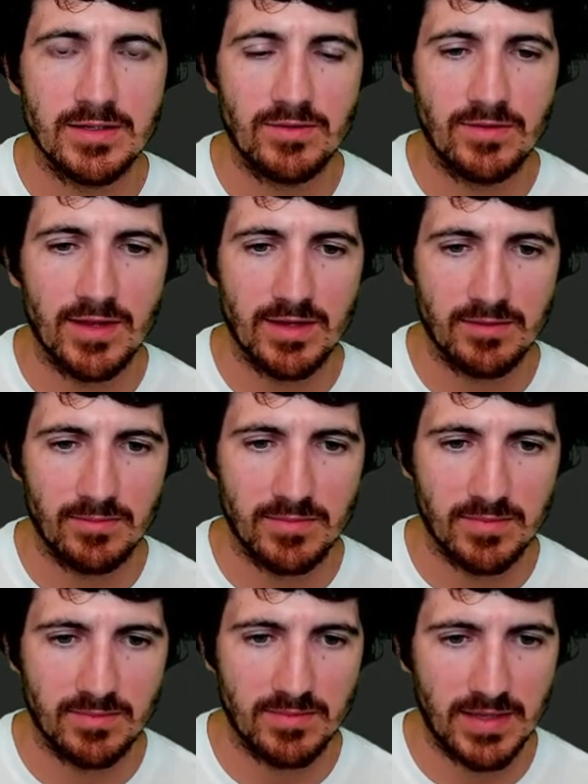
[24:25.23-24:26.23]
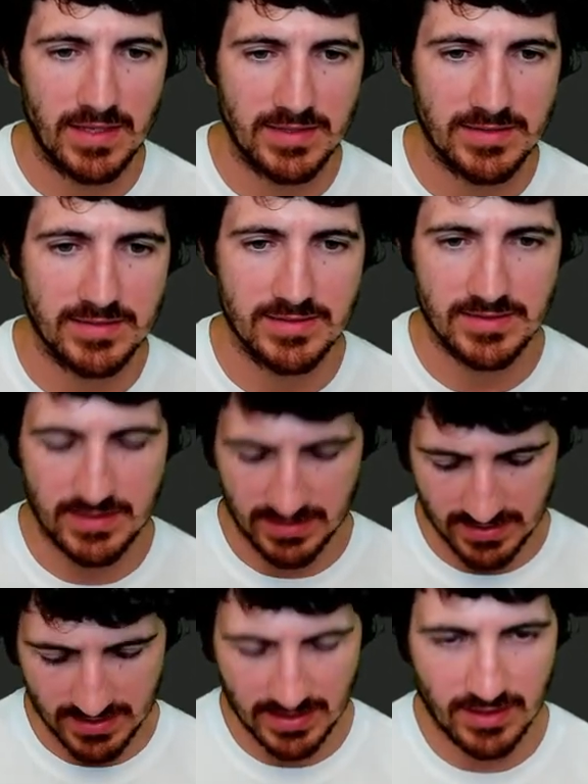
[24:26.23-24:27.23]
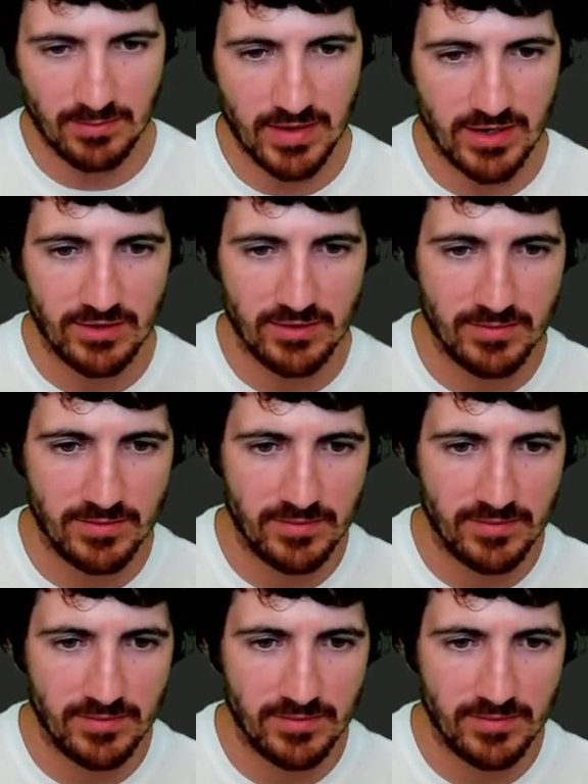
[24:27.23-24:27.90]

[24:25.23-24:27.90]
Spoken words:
see if that makes it any better.